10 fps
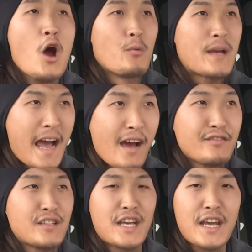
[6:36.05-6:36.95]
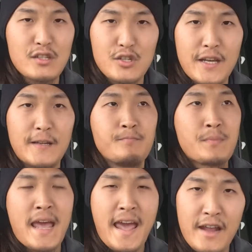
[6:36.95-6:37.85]
We have to hit it
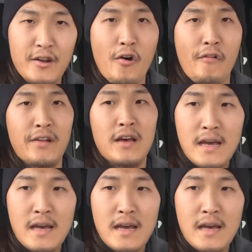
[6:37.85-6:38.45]
head on.